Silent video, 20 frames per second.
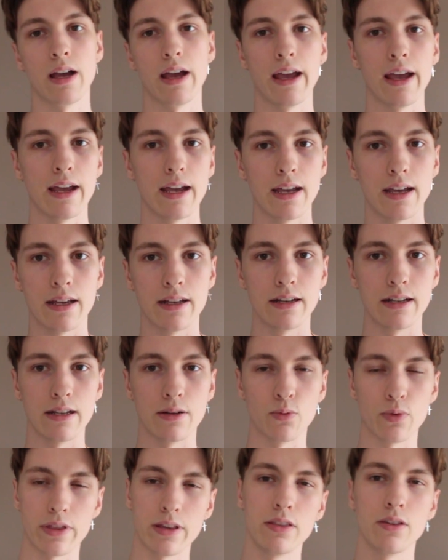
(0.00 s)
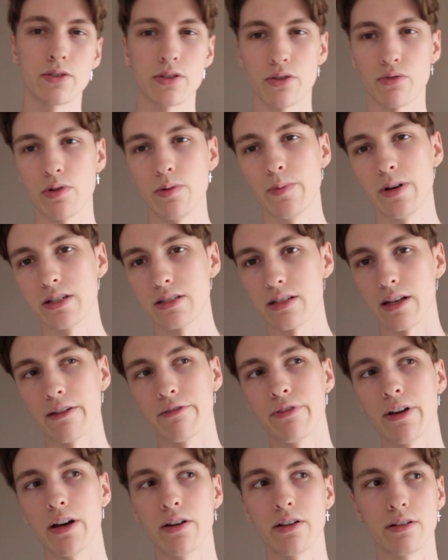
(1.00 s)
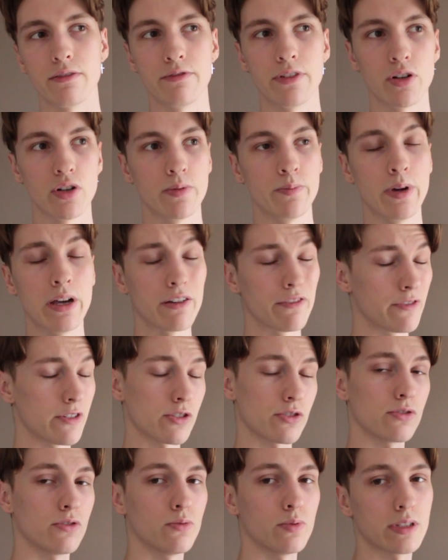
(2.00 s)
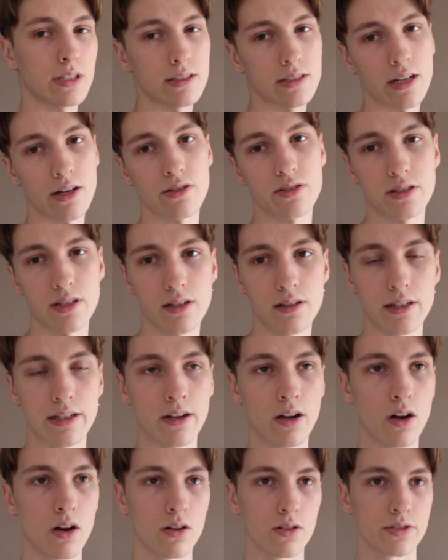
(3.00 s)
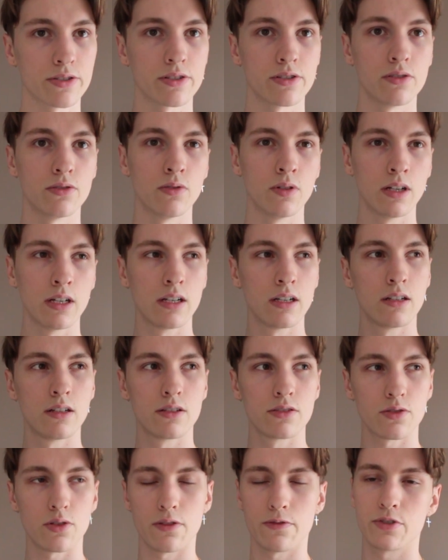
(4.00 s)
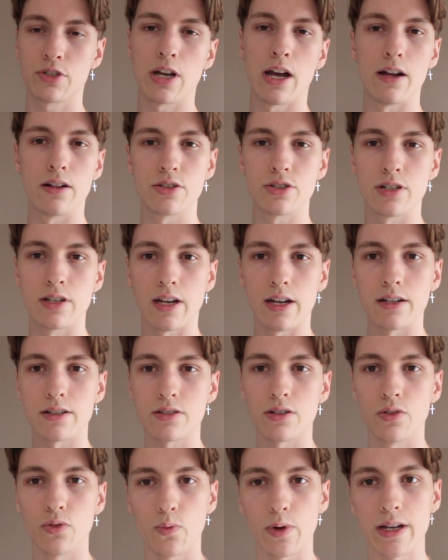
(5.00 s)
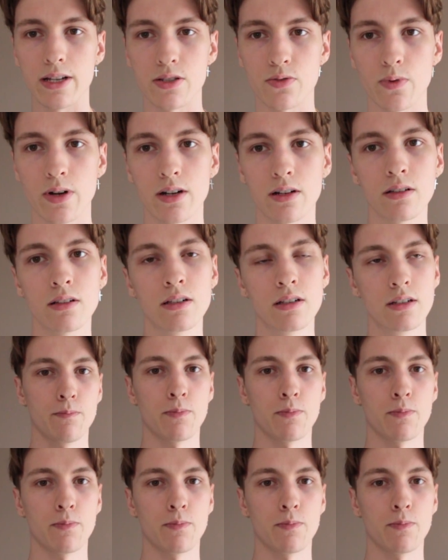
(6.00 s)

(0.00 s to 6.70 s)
And within those 3 months, I found it very beneficial with this hairstyle and also sort of challenging in its own way as well.